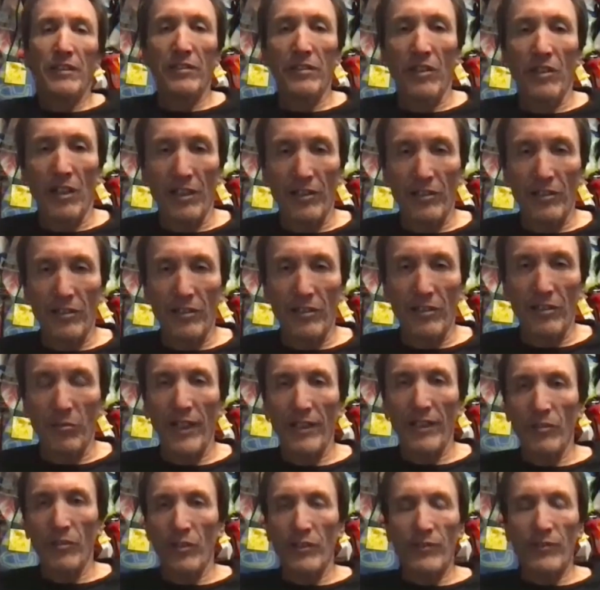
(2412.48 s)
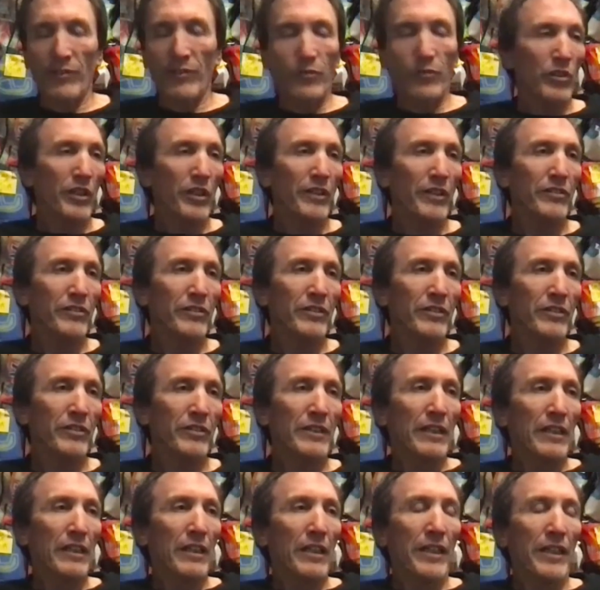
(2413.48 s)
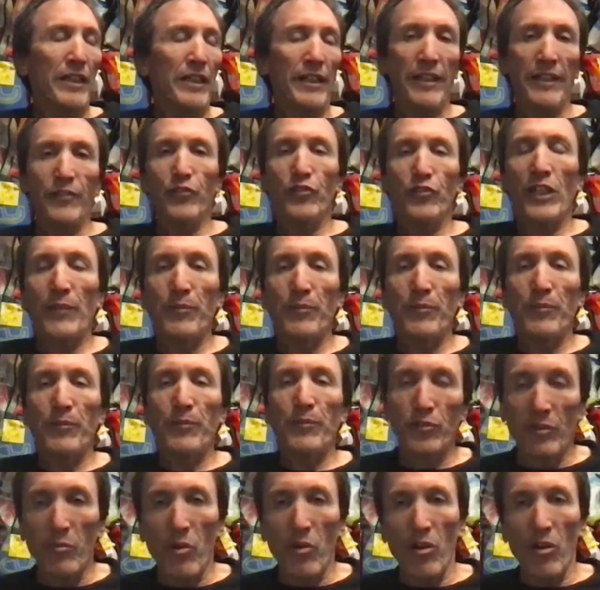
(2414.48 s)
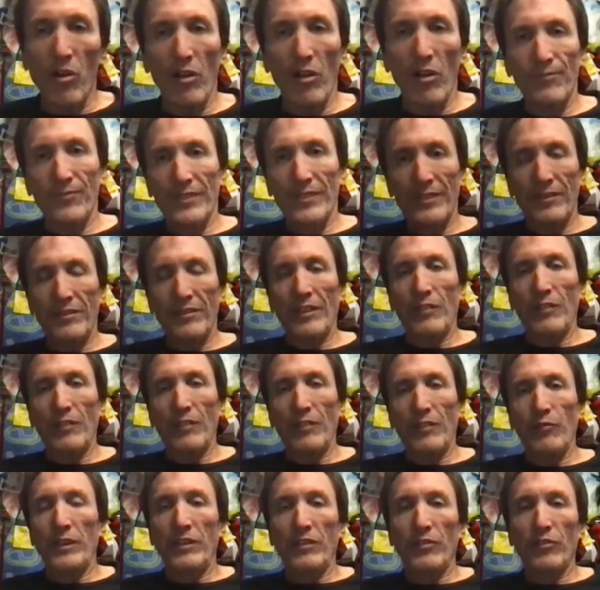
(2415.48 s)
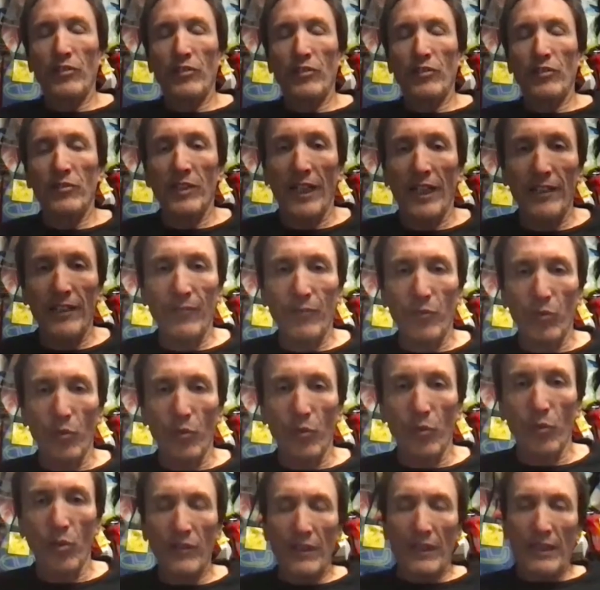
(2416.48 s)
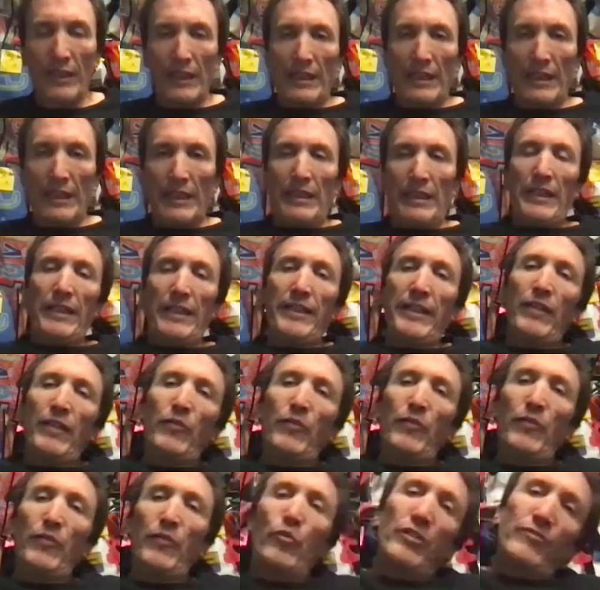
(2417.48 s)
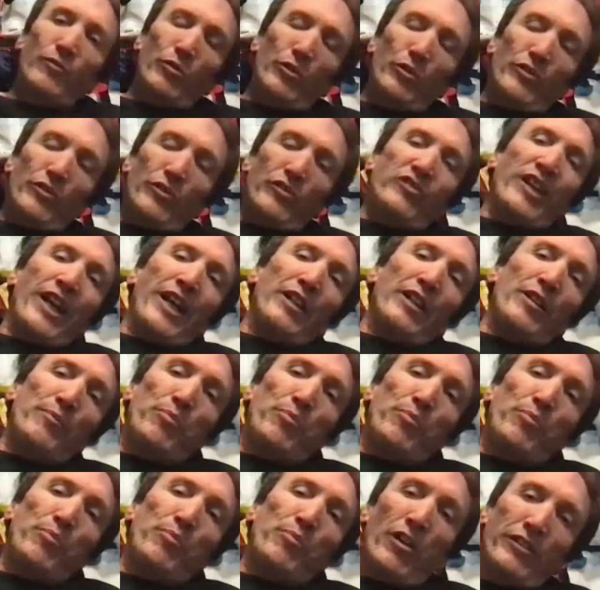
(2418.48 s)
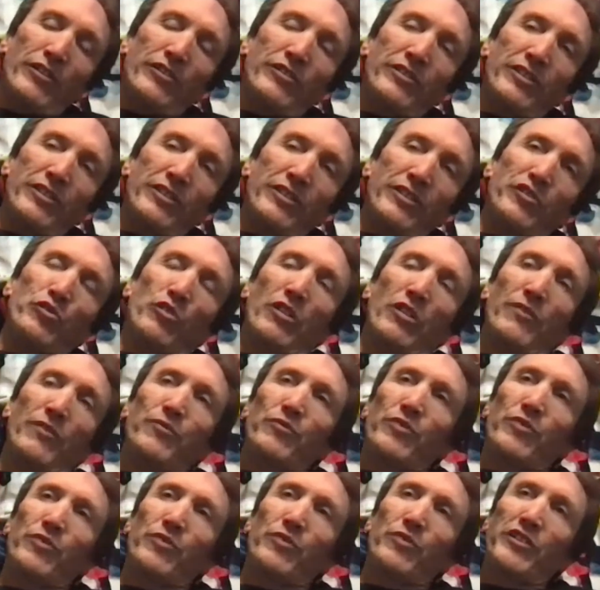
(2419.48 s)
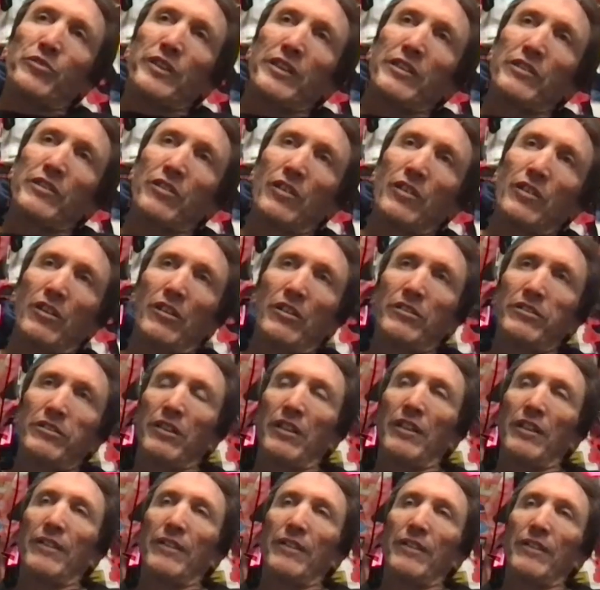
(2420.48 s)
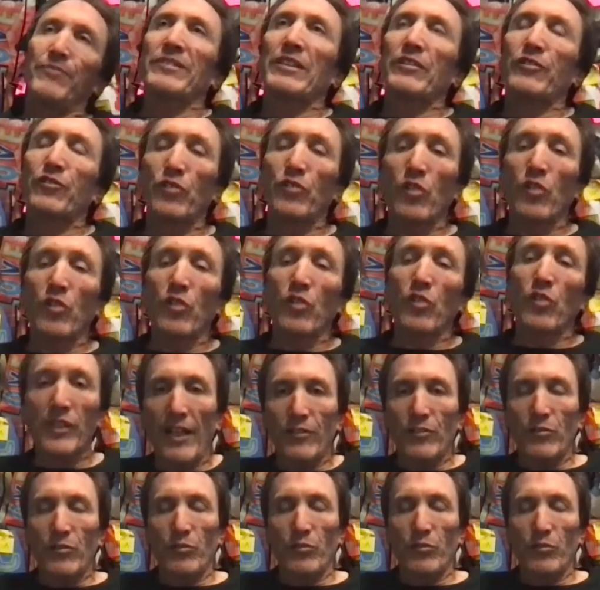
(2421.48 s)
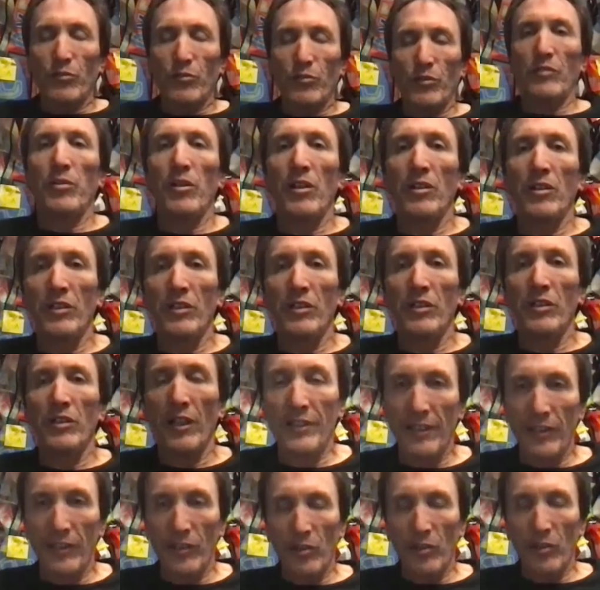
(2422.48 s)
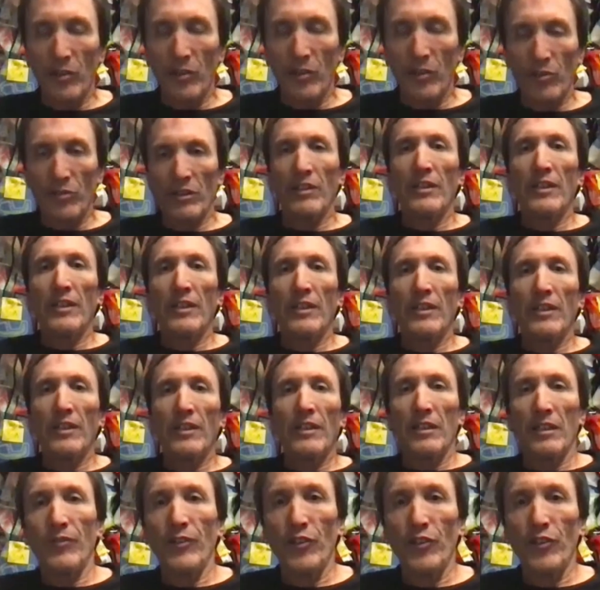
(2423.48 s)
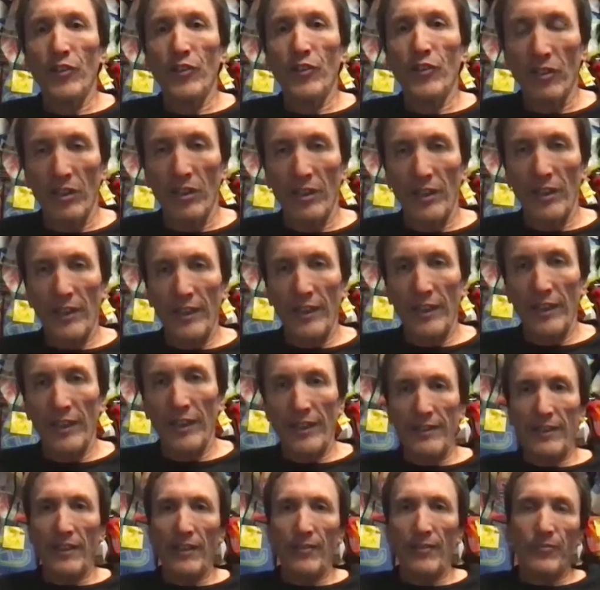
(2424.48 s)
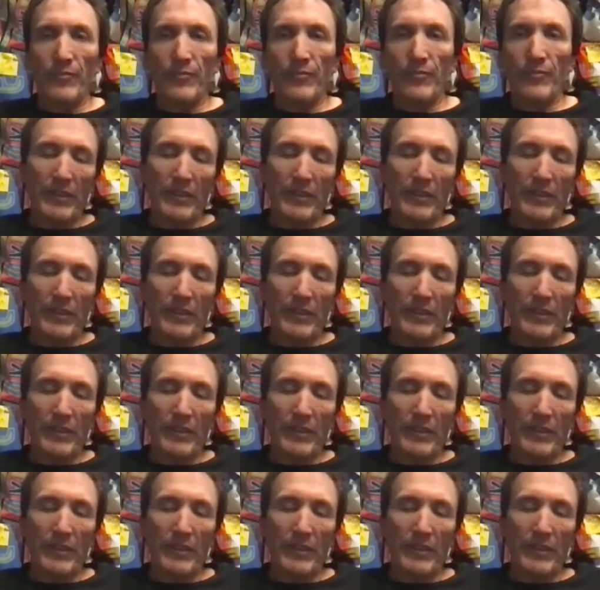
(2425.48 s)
He's an awesome landlord for us. And then Shapers in the Mall. Like I said, we've been there since '94. And then we're silent partners in a store on Front Street called Stokehouse with Paul Nadi, the owner of Visla and